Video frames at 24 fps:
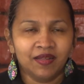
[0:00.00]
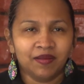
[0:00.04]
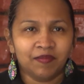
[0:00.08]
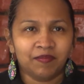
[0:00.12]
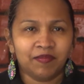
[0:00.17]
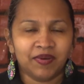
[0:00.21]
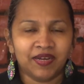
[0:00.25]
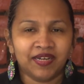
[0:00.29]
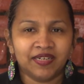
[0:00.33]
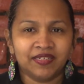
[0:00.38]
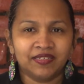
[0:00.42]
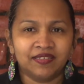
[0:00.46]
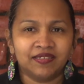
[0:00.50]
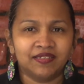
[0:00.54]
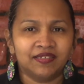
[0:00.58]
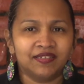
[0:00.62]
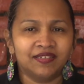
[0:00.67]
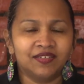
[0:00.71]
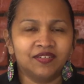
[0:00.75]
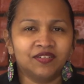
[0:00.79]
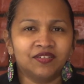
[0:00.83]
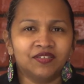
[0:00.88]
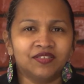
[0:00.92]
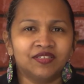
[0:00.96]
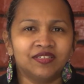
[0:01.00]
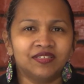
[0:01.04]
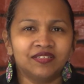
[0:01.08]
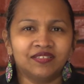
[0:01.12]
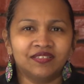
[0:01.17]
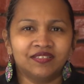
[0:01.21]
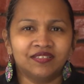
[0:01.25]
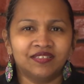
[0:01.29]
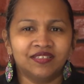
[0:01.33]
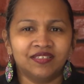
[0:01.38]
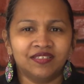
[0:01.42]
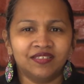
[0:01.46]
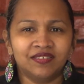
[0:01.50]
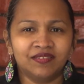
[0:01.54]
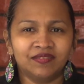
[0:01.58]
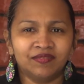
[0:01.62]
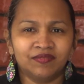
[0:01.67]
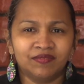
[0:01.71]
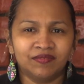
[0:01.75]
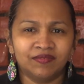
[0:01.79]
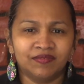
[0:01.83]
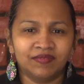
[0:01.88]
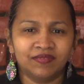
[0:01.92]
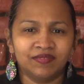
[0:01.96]
But you know the
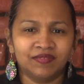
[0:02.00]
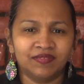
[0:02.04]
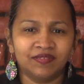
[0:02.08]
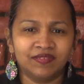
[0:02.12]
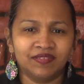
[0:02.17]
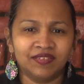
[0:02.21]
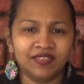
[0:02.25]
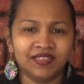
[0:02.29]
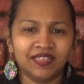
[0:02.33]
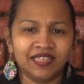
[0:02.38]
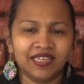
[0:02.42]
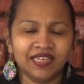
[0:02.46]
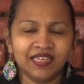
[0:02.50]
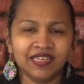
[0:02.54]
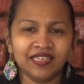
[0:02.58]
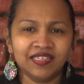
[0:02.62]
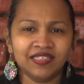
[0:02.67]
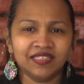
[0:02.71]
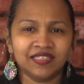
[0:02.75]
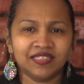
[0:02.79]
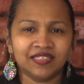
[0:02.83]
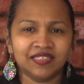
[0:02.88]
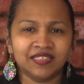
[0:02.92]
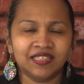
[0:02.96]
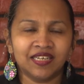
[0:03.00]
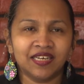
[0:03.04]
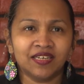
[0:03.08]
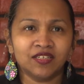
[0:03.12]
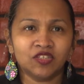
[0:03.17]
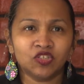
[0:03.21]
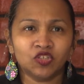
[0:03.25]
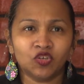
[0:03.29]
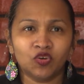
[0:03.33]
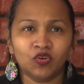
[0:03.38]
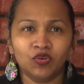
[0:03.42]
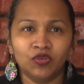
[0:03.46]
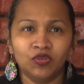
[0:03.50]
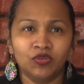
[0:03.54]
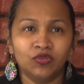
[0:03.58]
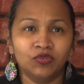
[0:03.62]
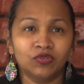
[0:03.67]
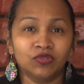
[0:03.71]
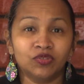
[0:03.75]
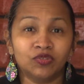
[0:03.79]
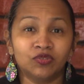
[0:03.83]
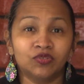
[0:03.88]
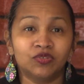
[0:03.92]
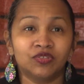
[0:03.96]
the the thing is they're so
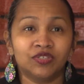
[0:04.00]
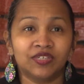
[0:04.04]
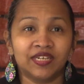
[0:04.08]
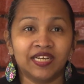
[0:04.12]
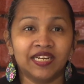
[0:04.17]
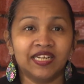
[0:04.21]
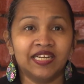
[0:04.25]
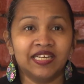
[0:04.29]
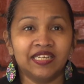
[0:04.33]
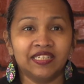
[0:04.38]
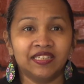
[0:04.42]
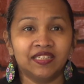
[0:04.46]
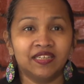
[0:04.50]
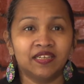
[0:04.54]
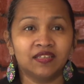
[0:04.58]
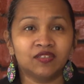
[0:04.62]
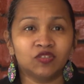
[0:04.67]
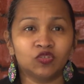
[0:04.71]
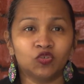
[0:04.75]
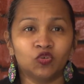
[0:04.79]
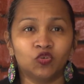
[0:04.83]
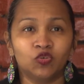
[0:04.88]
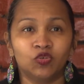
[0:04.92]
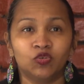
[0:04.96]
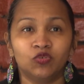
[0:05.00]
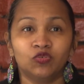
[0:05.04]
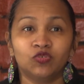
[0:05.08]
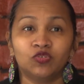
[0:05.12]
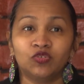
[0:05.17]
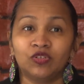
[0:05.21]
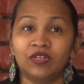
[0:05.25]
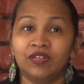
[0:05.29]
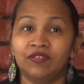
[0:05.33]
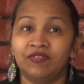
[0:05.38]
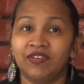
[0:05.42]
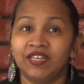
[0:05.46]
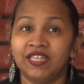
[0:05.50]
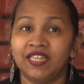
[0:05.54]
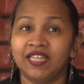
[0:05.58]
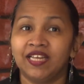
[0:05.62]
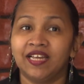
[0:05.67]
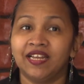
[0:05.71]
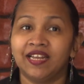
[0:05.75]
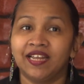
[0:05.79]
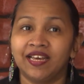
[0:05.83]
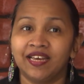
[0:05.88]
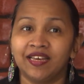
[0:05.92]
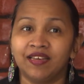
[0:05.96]
used to trading, they're so used to living
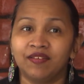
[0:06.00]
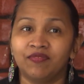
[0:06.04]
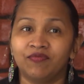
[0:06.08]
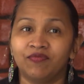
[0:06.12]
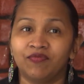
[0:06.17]
their life.